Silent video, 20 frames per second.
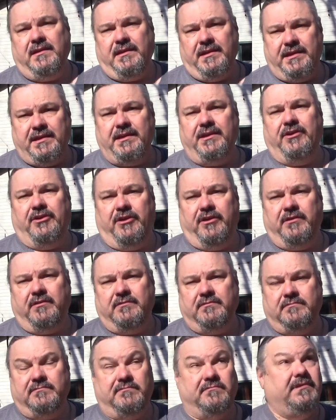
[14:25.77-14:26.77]

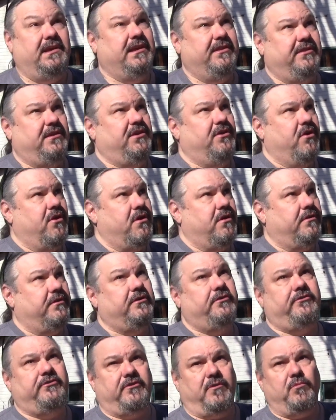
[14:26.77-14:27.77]
here in the
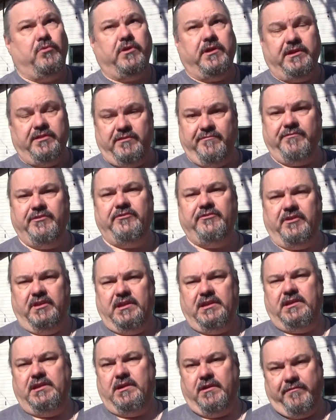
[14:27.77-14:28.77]
yard, somewhere in the
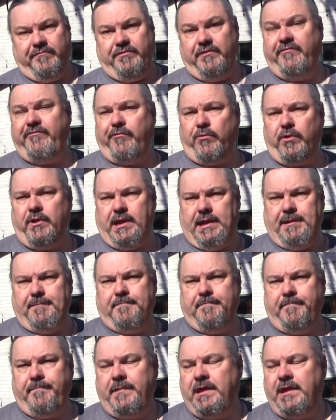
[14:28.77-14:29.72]
vicinity of the 40.